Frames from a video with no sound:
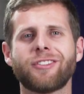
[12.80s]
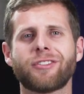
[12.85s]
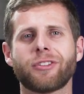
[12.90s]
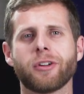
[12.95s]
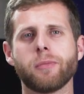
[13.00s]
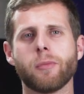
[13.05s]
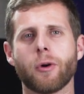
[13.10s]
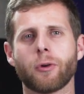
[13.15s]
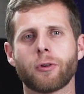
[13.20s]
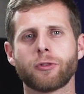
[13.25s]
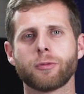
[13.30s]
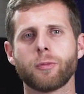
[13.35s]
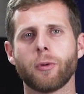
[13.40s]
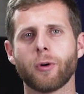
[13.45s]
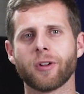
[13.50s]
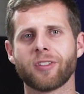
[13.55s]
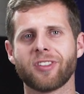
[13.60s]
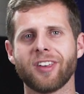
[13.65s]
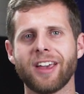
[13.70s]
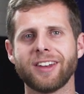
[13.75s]
we just shot
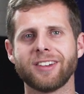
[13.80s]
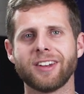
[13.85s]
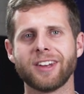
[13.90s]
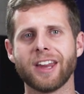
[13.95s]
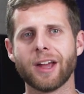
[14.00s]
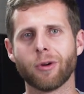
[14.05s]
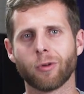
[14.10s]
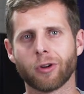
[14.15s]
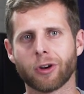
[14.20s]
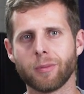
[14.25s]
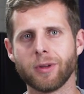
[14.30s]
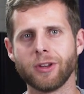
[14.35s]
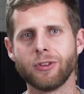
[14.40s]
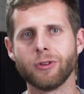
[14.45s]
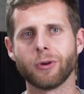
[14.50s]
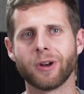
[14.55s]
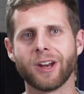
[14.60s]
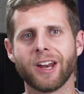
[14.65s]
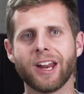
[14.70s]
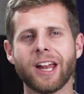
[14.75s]
an intro. We're about to
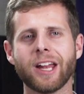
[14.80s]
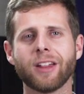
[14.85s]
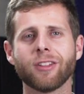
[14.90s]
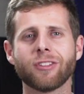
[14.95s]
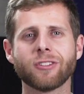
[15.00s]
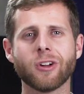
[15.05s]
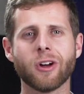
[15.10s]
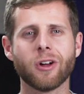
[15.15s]
start the install